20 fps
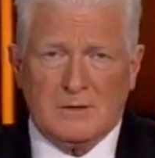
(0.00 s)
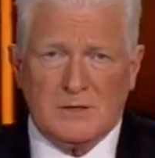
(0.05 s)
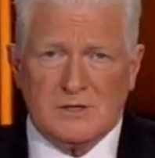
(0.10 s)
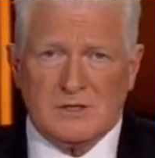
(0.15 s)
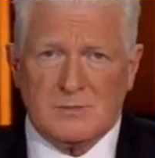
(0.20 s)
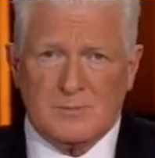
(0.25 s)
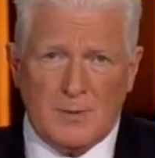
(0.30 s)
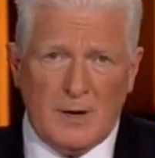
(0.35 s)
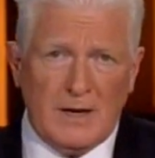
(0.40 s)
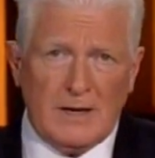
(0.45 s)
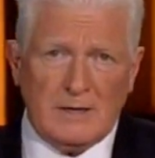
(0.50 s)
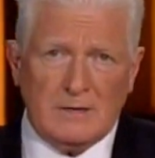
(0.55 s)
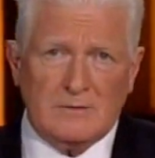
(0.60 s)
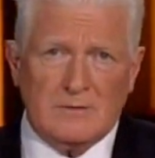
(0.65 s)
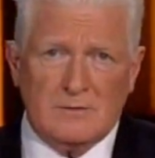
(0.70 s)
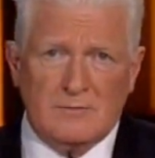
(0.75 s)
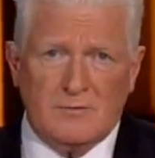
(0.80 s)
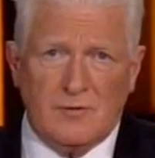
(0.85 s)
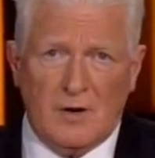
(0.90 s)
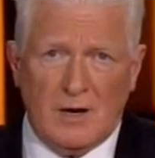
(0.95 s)
But
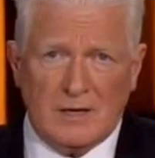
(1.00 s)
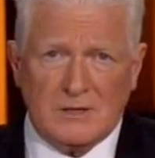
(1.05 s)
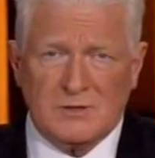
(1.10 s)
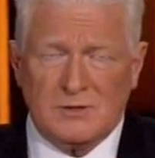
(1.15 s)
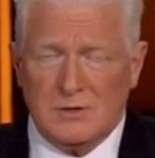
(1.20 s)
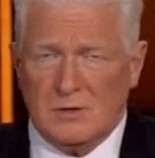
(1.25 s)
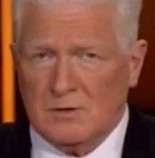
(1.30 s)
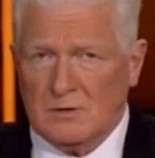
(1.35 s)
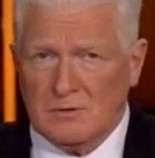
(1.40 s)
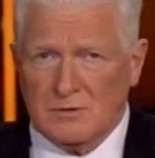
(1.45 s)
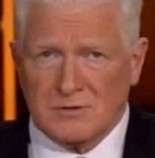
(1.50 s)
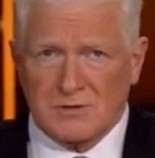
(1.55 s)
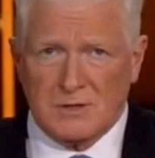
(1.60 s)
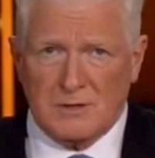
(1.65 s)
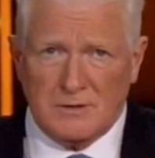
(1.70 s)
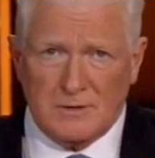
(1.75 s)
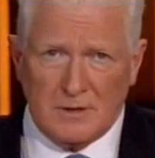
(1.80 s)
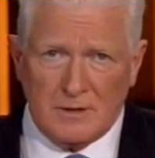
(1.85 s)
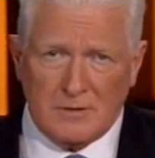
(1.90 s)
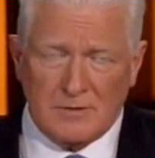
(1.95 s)
despite Fox
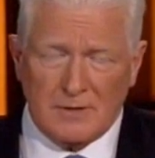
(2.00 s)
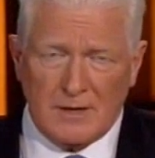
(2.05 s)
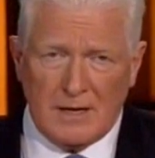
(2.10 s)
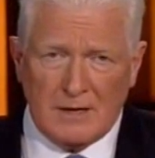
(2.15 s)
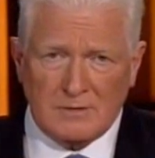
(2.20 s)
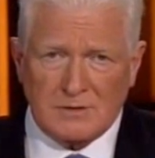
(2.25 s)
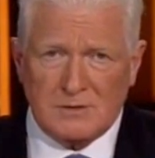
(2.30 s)
News and the